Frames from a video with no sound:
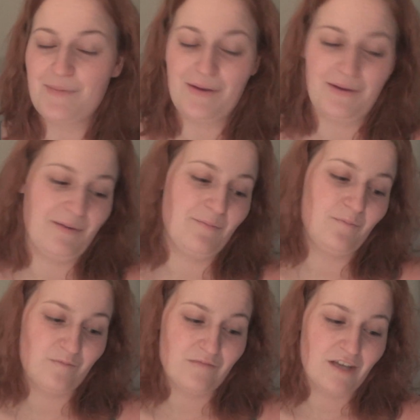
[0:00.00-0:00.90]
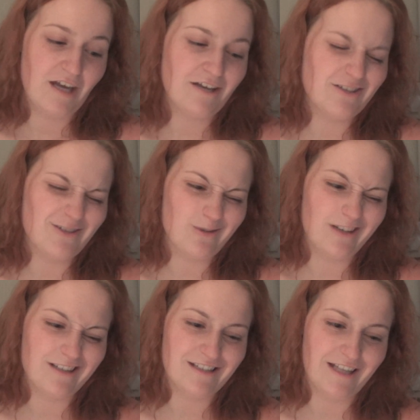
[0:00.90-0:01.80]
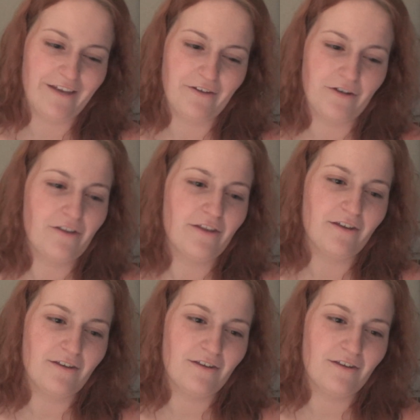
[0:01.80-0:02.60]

but I just wanted to let you know that